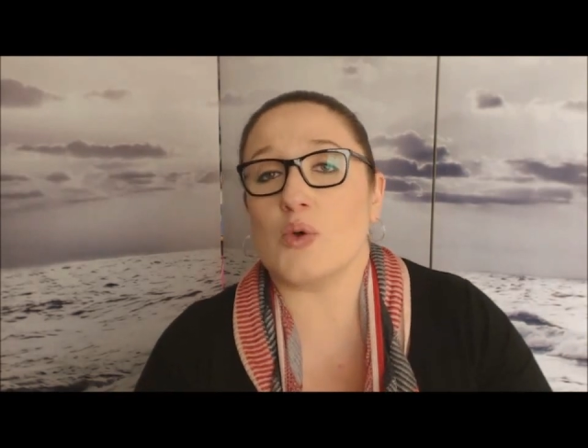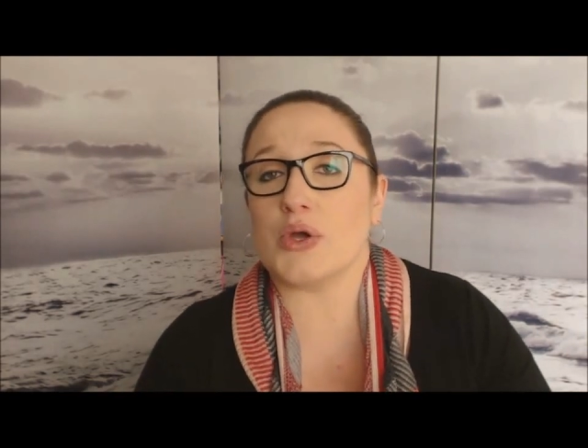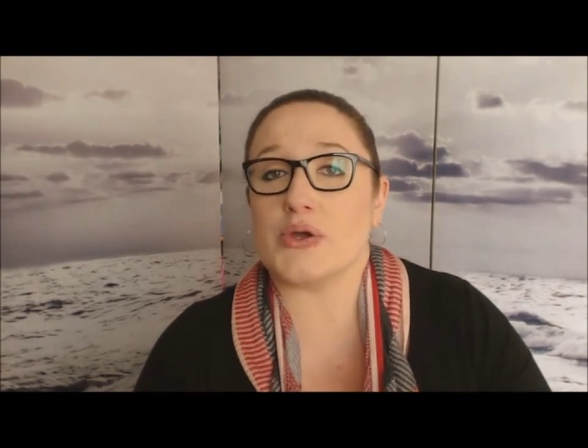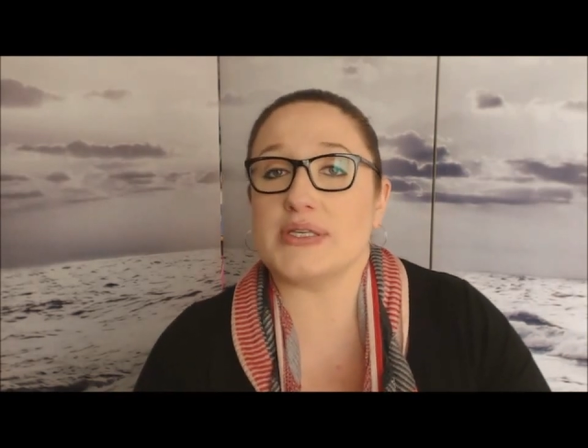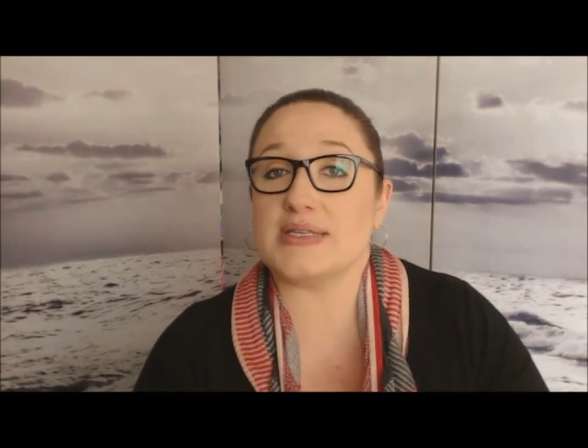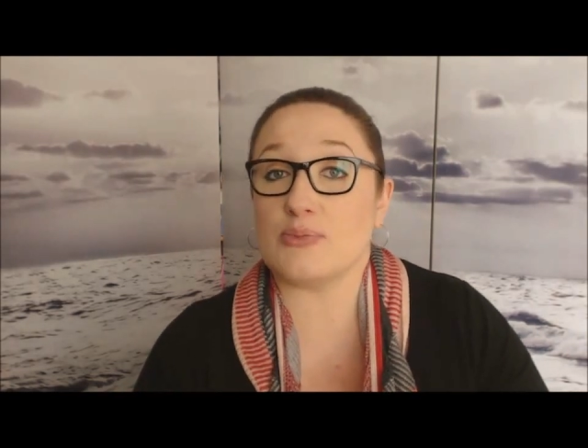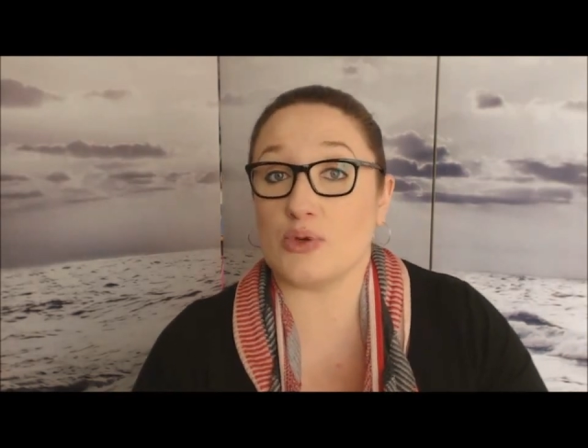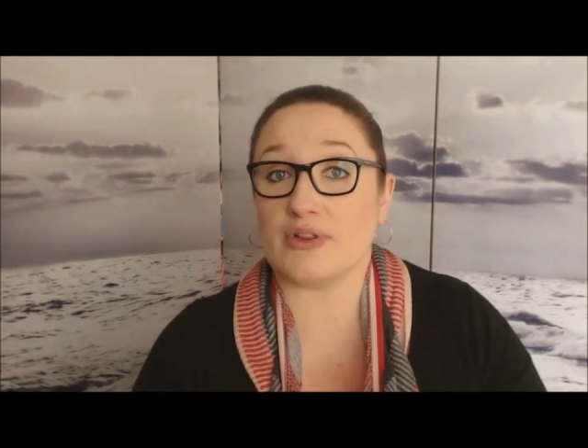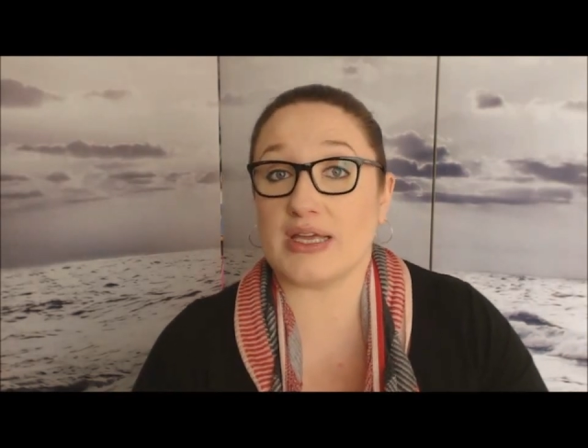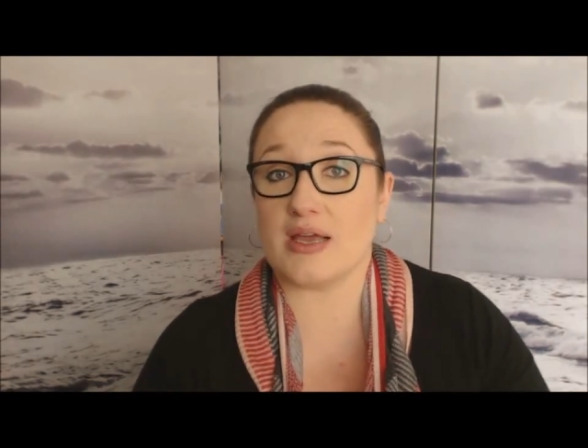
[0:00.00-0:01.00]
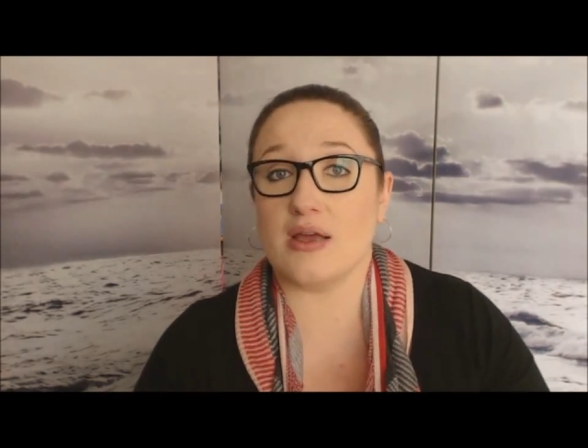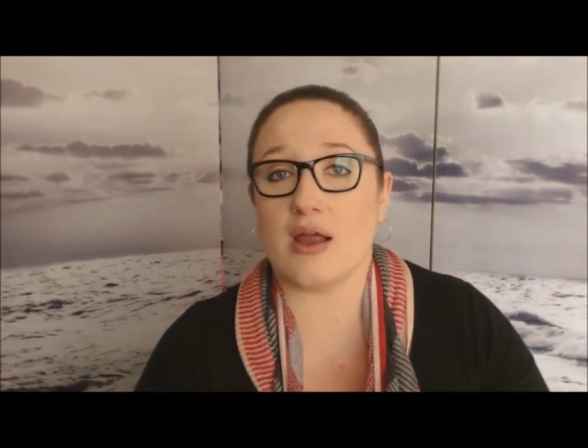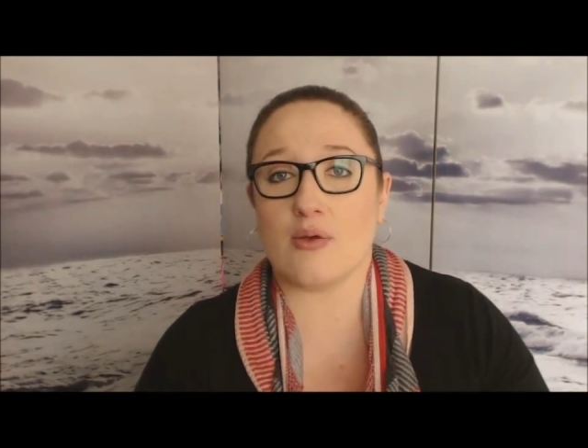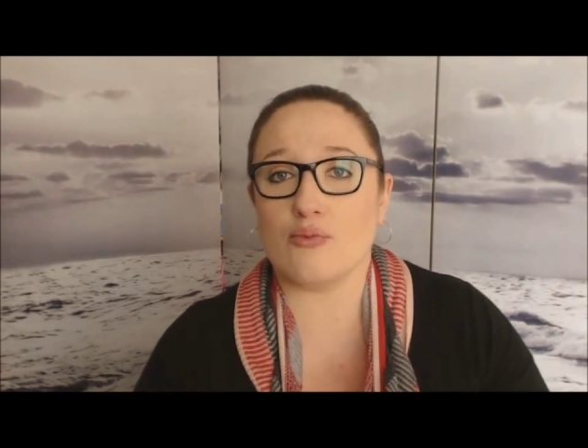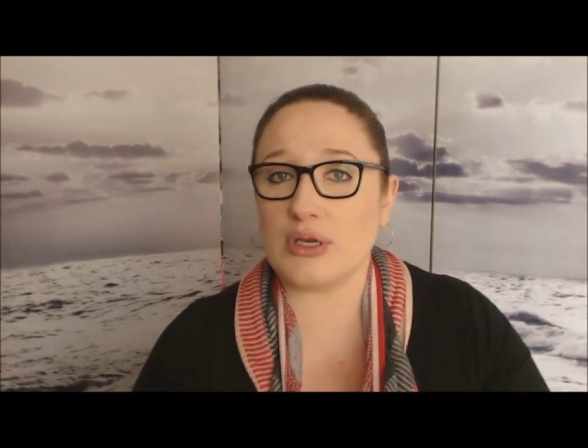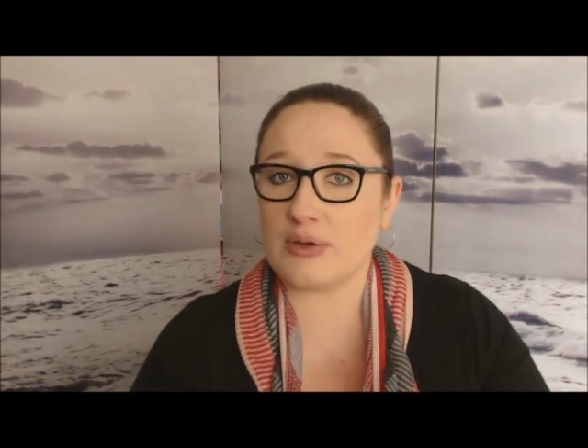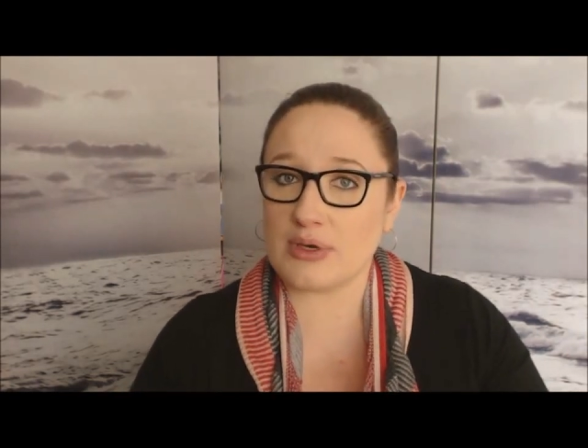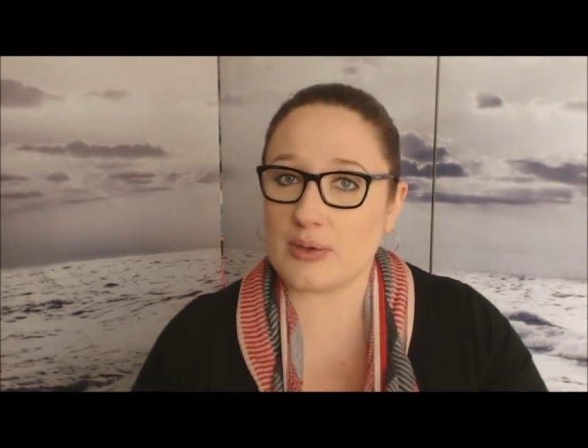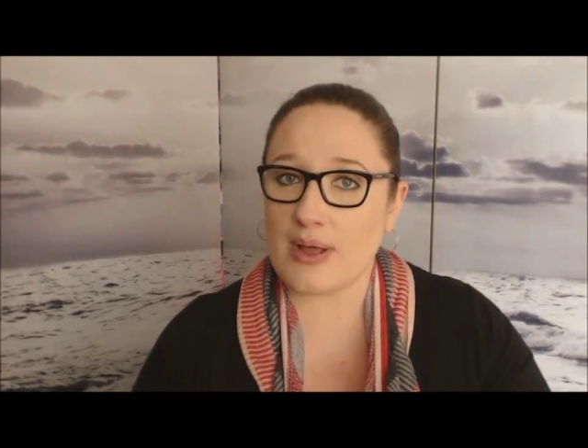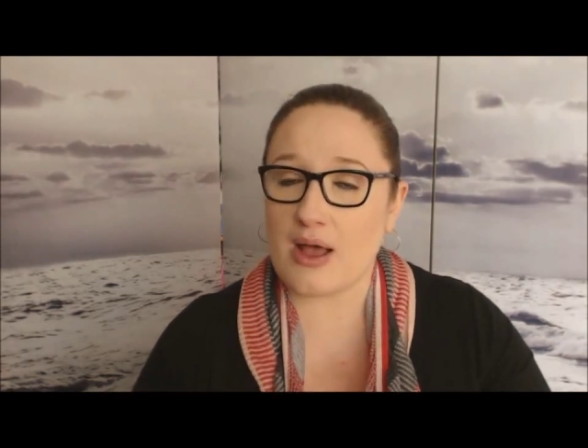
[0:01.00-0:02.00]
all goes smoothly and really,
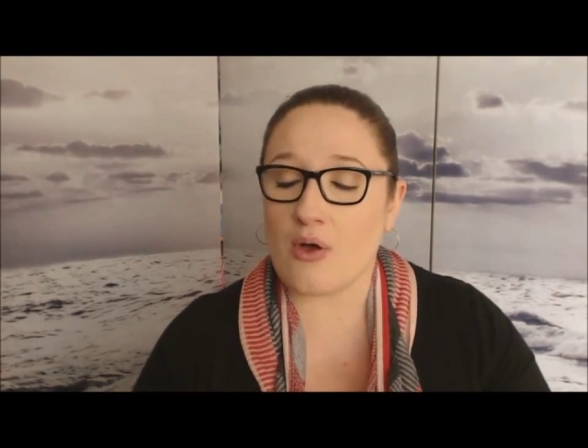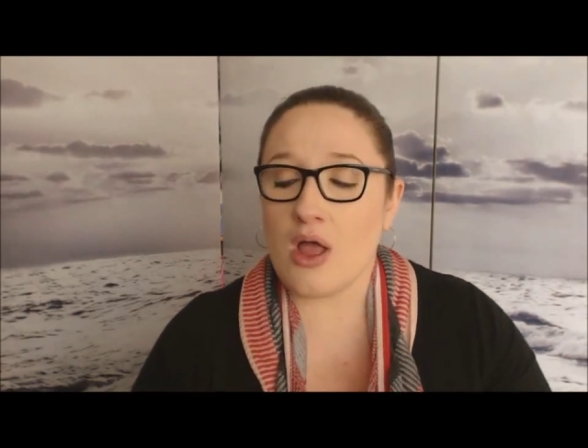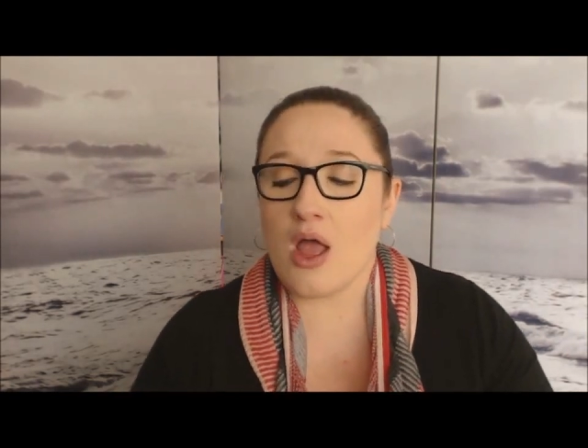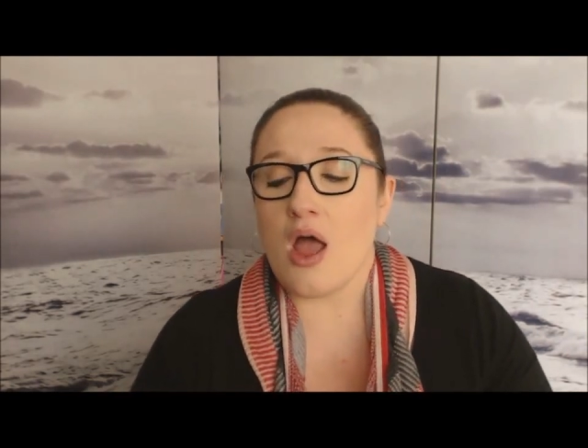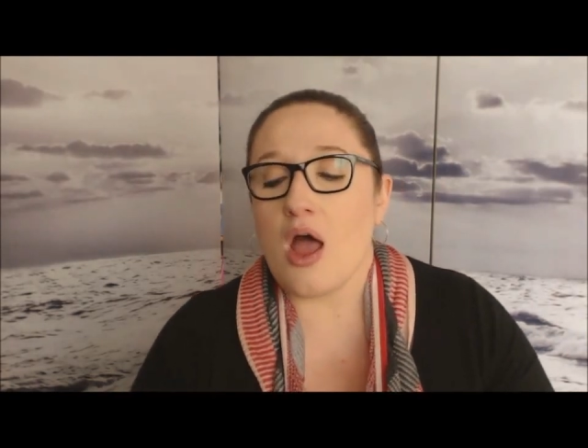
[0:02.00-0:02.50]
really well.